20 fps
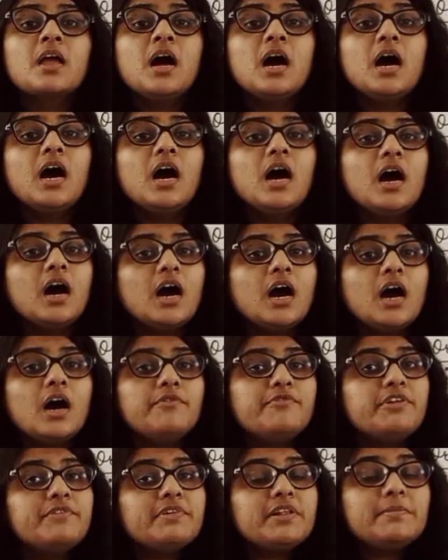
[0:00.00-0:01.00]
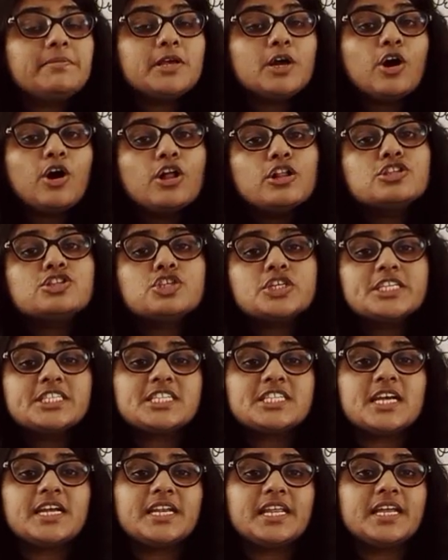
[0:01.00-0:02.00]
We will be also
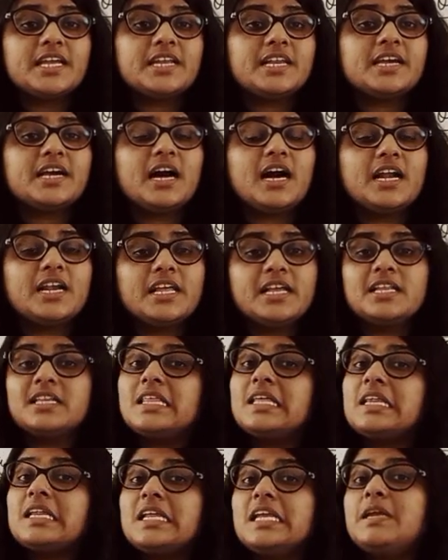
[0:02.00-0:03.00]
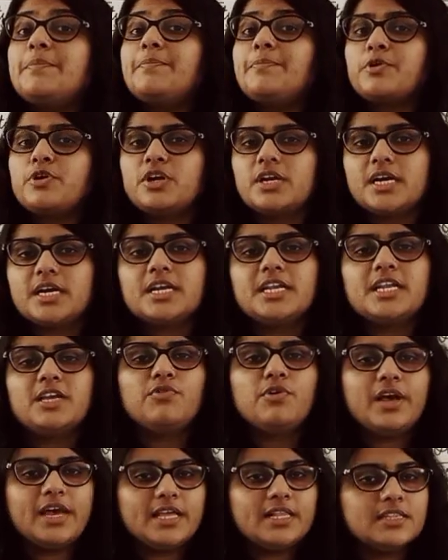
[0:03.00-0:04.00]
studying regarding the
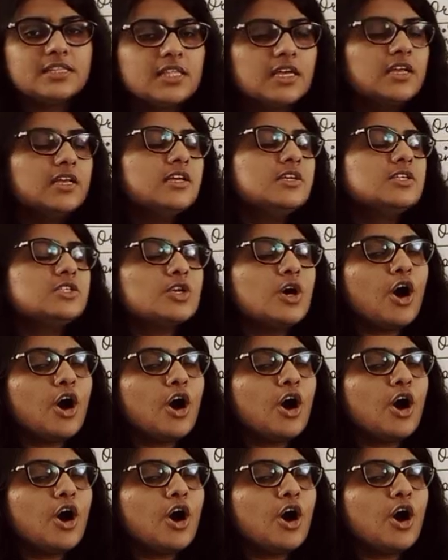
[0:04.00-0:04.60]
reproductive health.